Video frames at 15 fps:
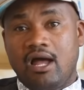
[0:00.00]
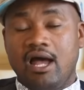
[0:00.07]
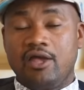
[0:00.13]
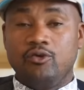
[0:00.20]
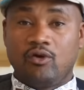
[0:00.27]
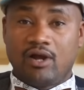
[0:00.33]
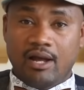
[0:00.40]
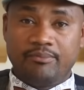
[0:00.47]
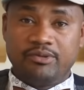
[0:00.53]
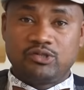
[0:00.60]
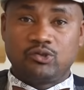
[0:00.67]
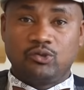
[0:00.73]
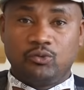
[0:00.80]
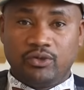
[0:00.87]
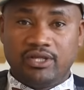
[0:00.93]
your
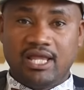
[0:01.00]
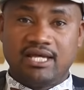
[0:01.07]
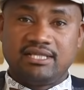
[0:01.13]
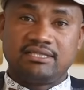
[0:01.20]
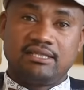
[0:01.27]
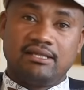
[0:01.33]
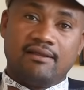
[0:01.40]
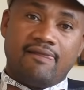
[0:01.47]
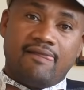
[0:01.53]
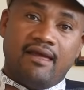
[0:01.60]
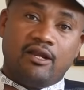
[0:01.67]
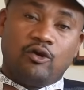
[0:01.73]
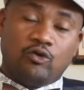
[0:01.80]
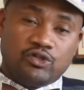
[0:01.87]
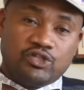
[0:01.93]
capital with us
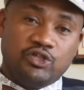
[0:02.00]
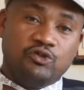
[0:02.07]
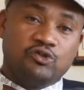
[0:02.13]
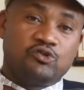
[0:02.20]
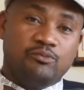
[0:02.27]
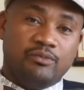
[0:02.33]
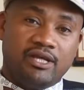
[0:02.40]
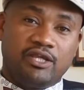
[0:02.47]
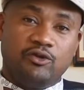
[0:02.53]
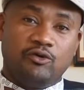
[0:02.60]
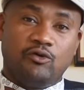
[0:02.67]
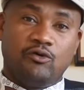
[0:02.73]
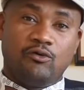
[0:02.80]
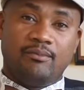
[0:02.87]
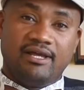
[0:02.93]
and continue to make
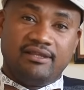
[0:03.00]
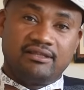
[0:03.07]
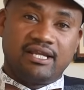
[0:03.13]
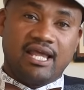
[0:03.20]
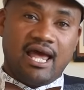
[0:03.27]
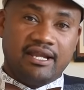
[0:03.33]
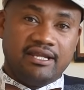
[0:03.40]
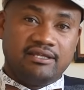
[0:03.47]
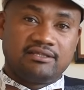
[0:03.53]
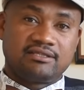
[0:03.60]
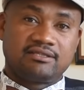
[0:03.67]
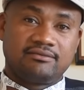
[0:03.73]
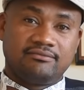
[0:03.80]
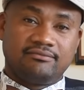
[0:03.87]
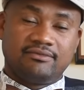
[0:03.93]
your monthly
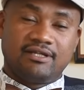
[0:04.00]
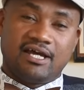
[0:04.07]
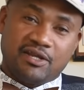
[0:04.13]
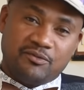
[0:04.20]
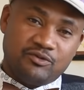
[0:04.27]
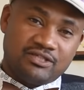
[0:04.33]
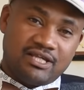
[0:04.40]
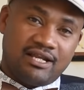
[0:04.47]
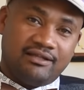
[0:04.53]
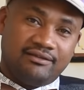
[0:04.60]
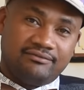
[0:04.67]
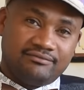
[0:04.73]
earnings. Karibu sana.